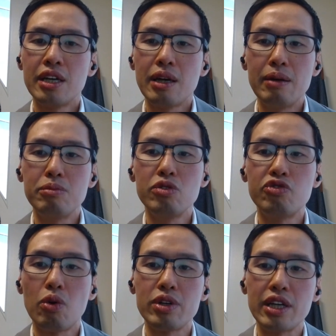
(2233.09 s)
hey, move
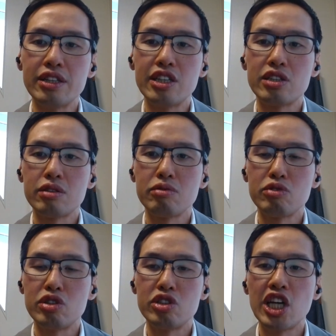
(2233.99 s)
forward in this
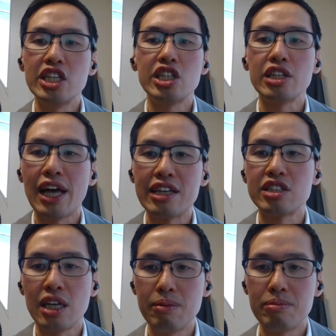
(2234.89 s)
changing
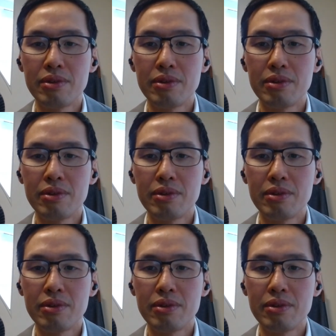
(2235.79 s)
landscape?